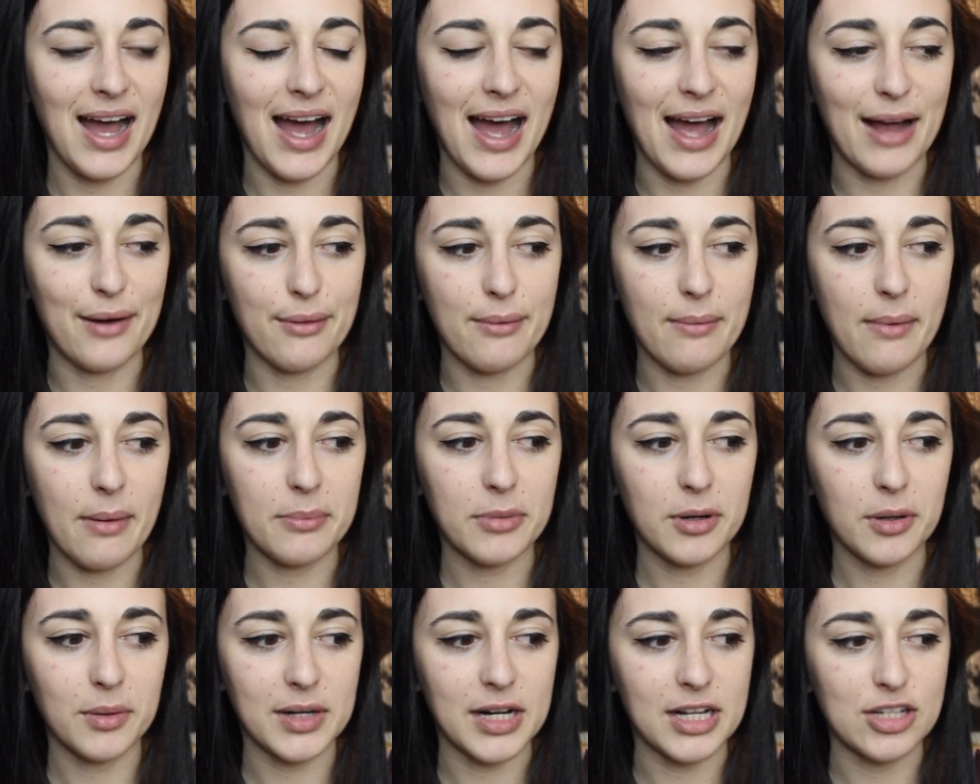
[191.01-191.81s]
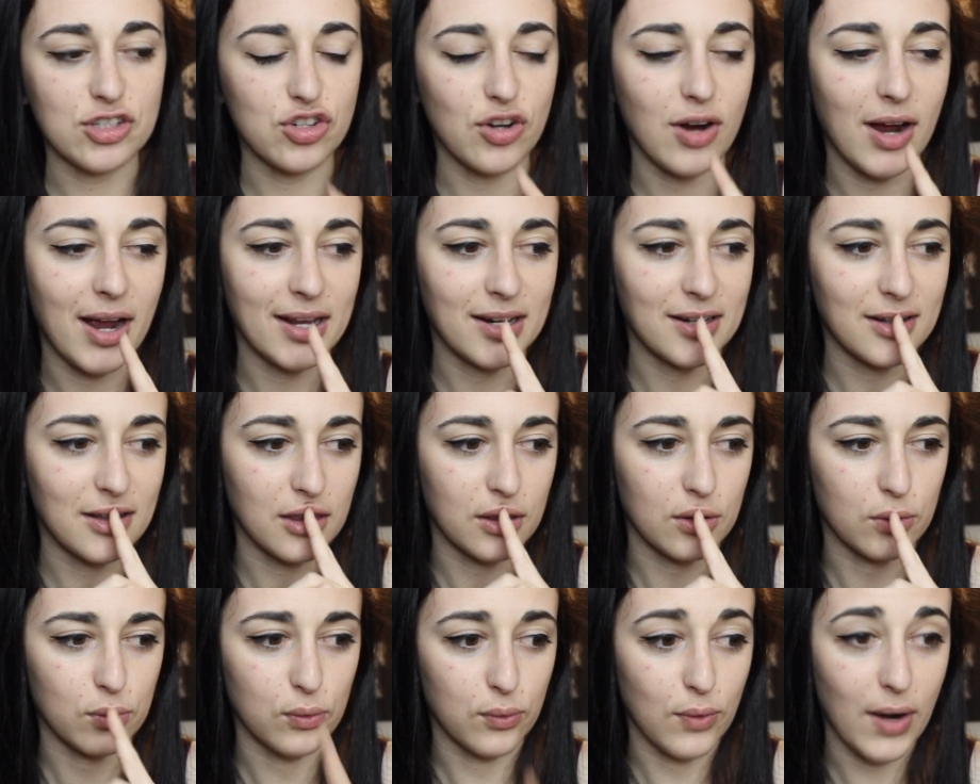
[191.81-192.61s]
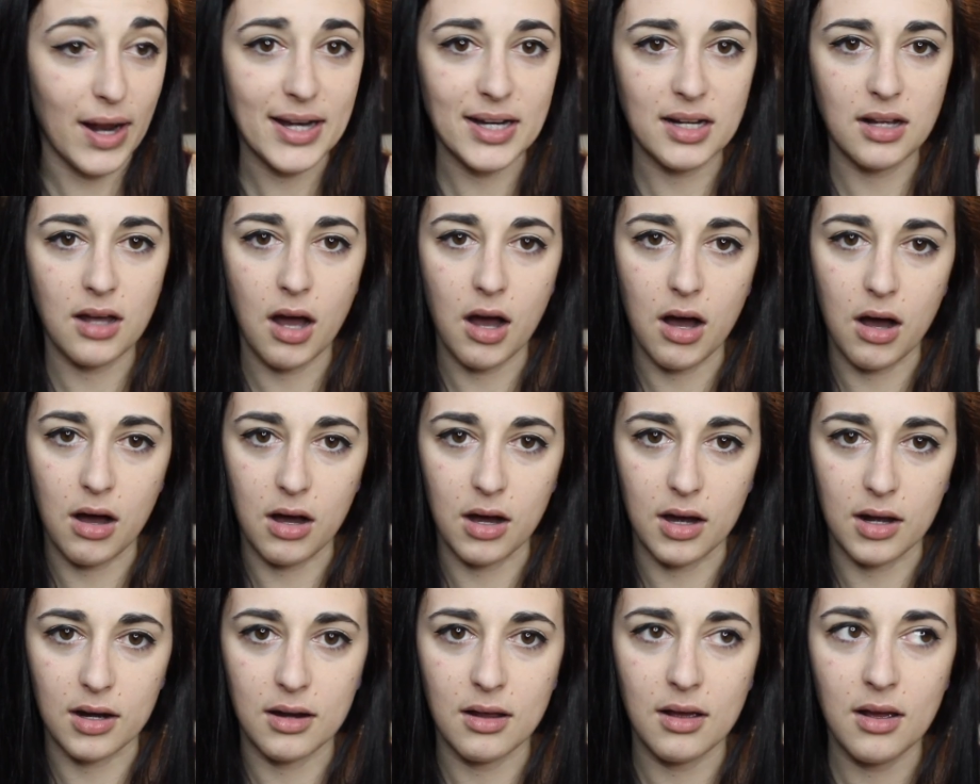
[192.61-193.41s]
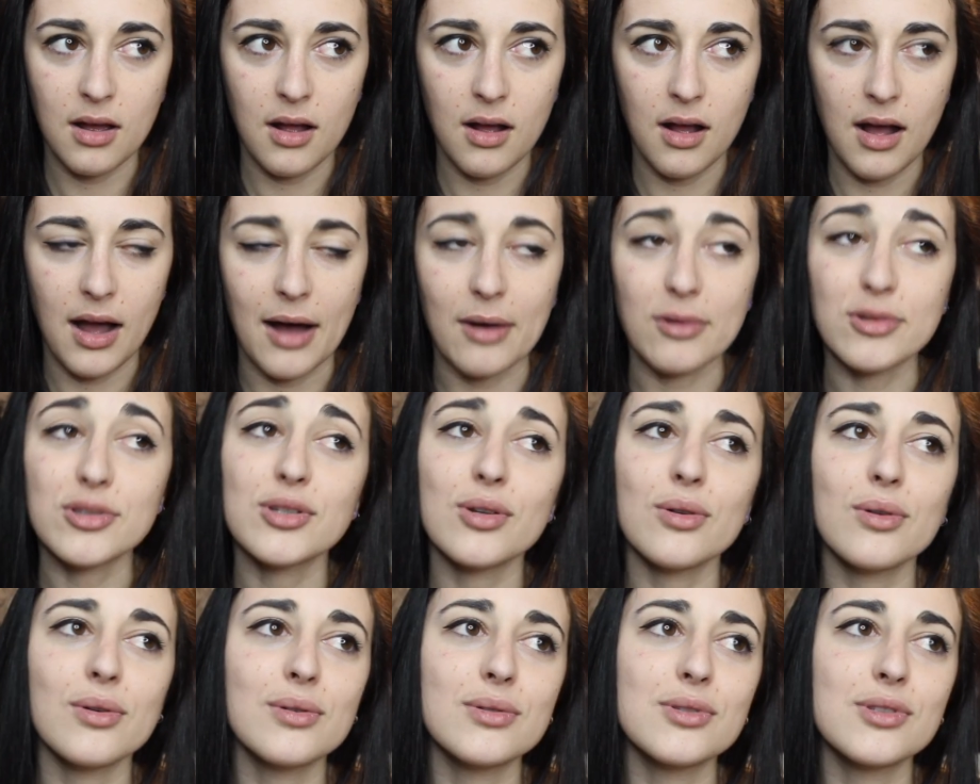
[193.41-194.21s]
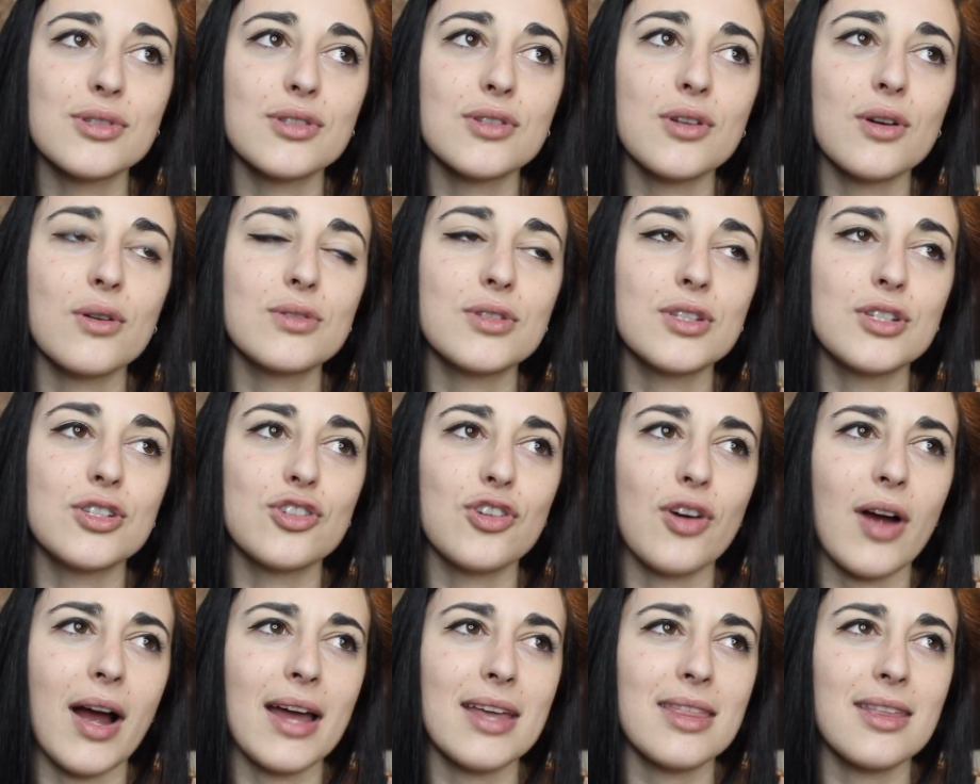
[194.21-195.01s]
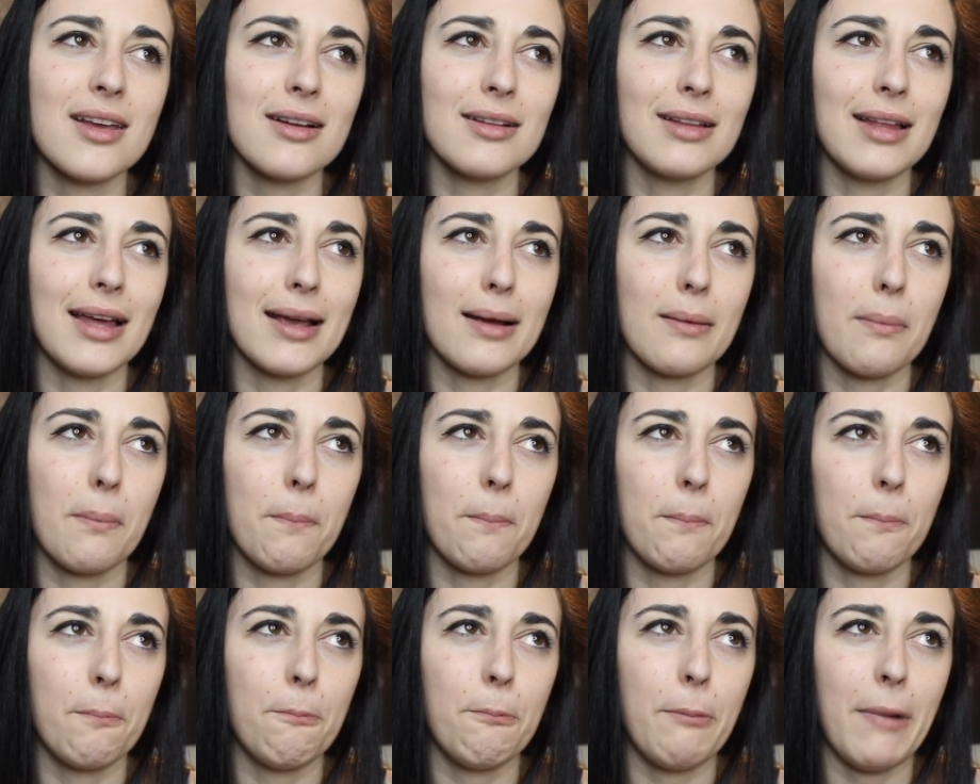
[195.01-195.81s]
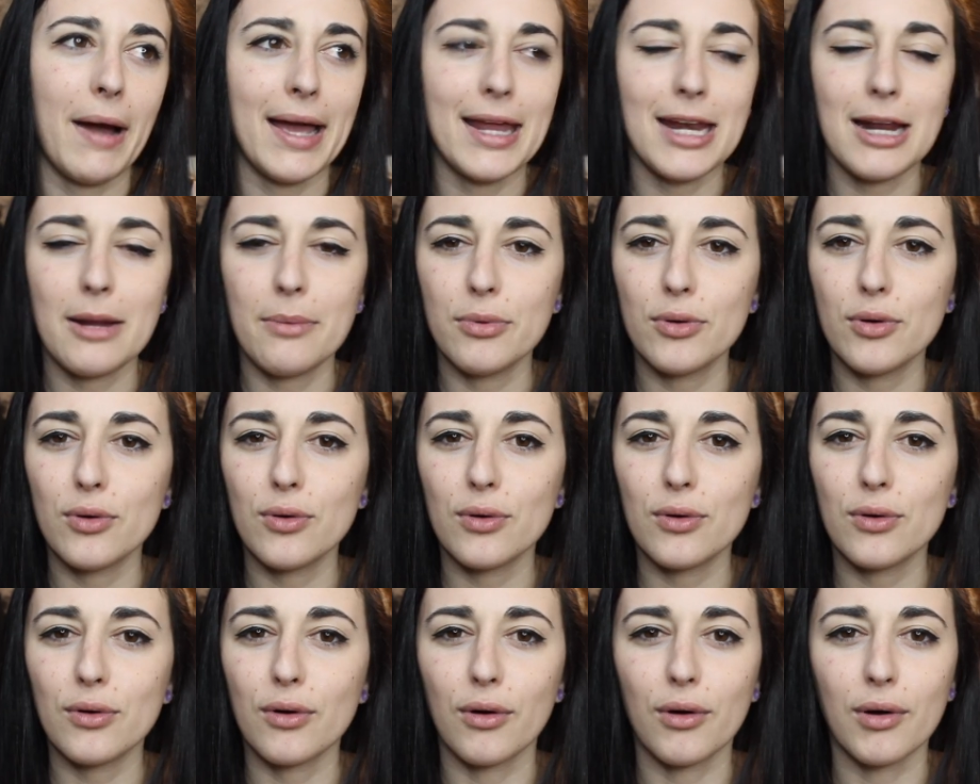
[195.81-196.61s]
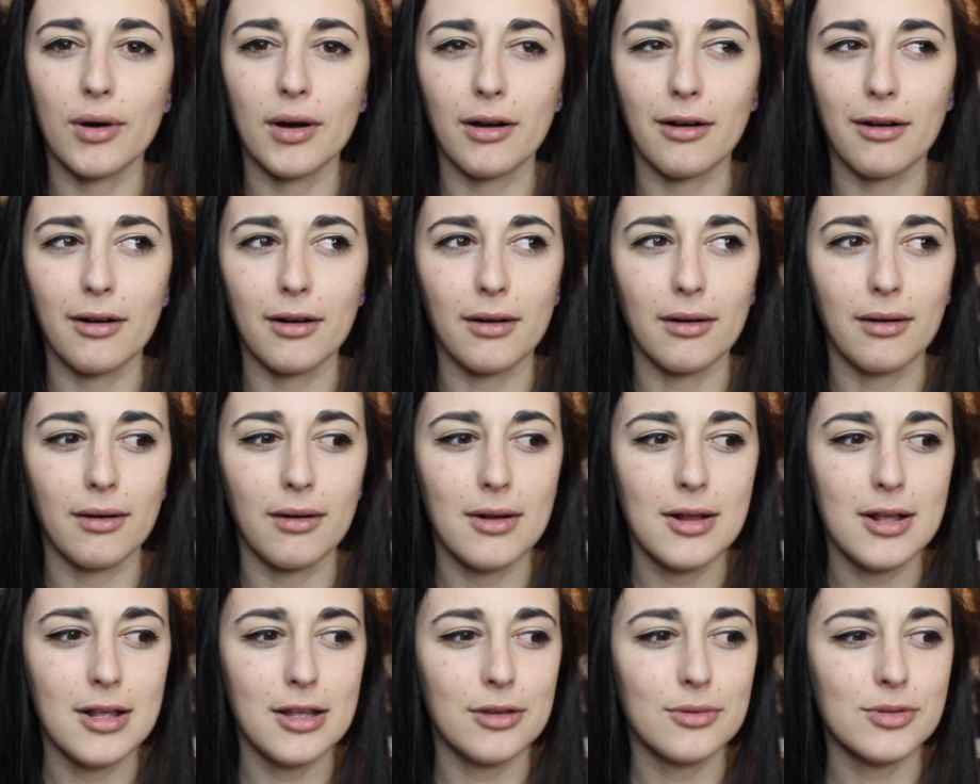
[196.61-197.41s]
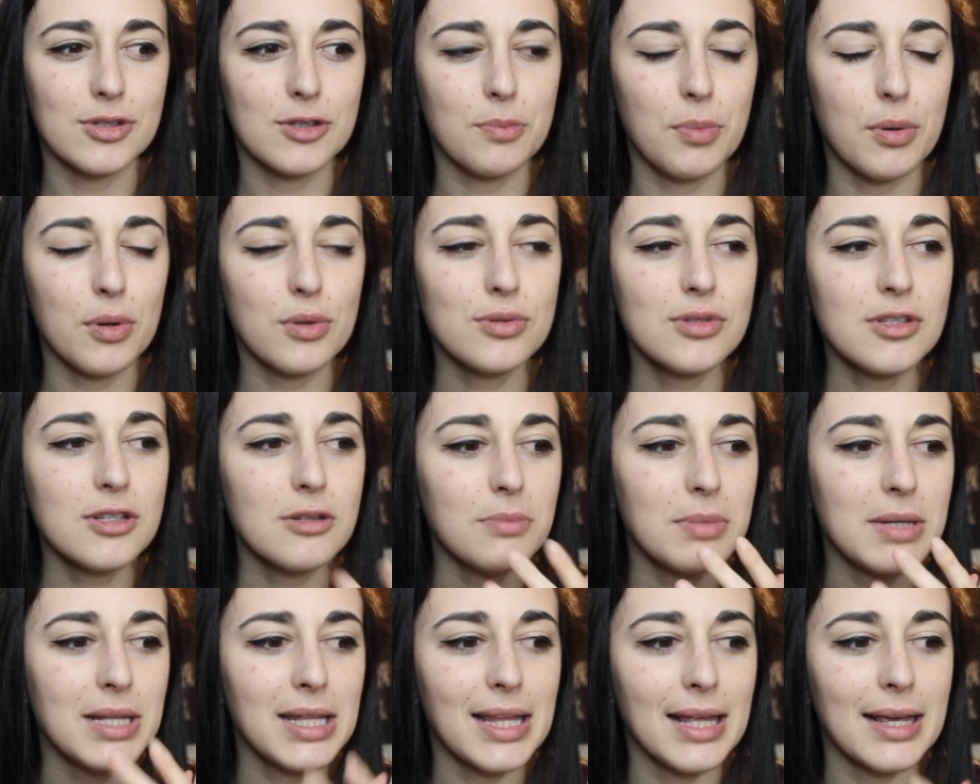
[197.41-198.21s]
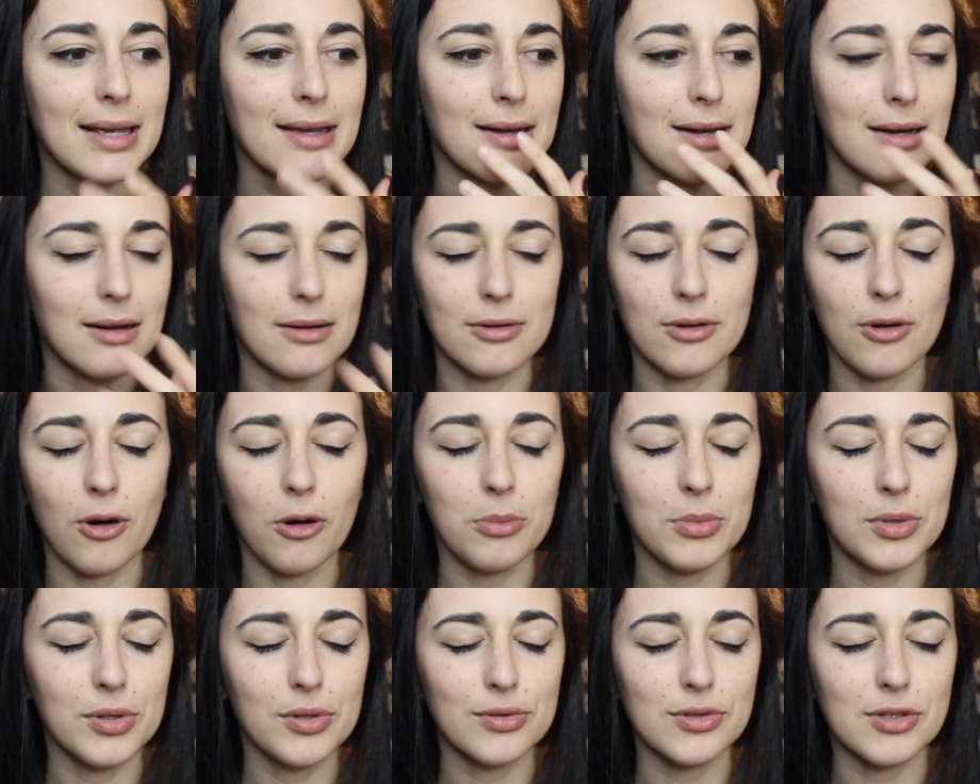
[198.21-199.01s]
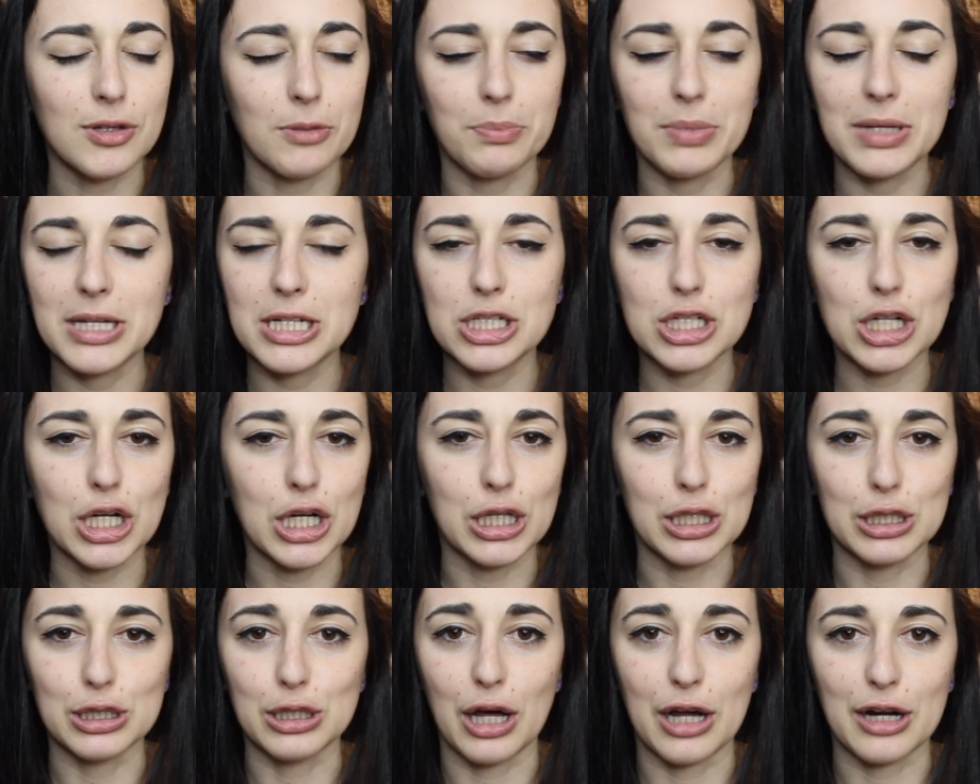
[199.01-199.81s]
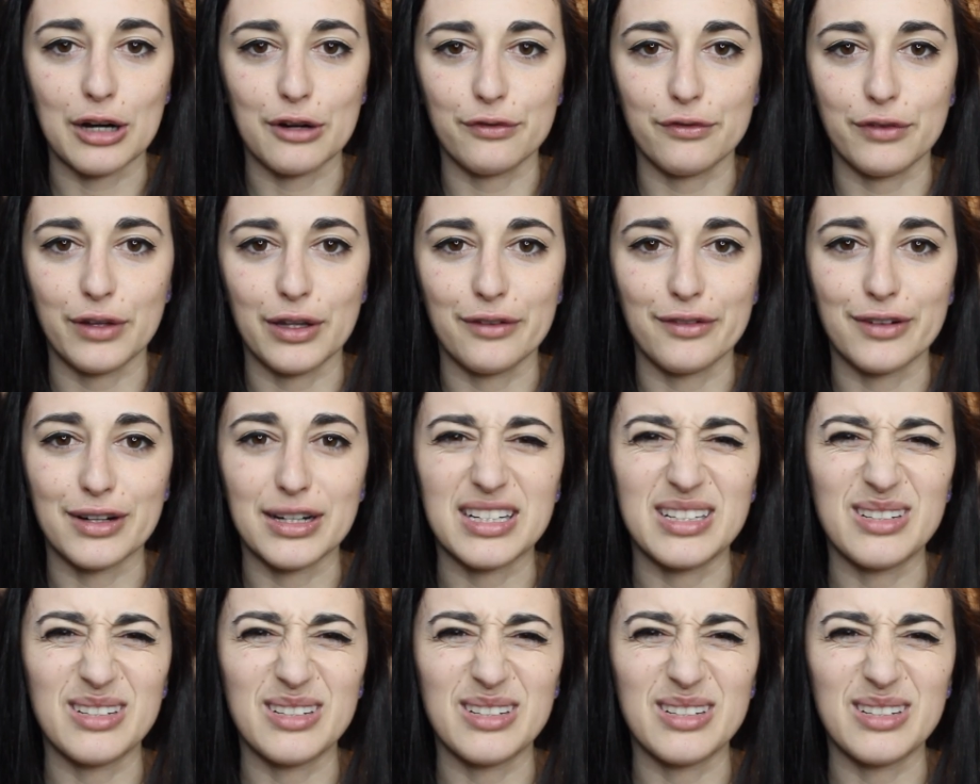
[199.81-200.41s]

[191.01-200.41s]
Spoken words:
I remember when I tried the Red Con, I was so stoked to try their like pineapple, or it was supposed to be like almost a pina colada flavoring.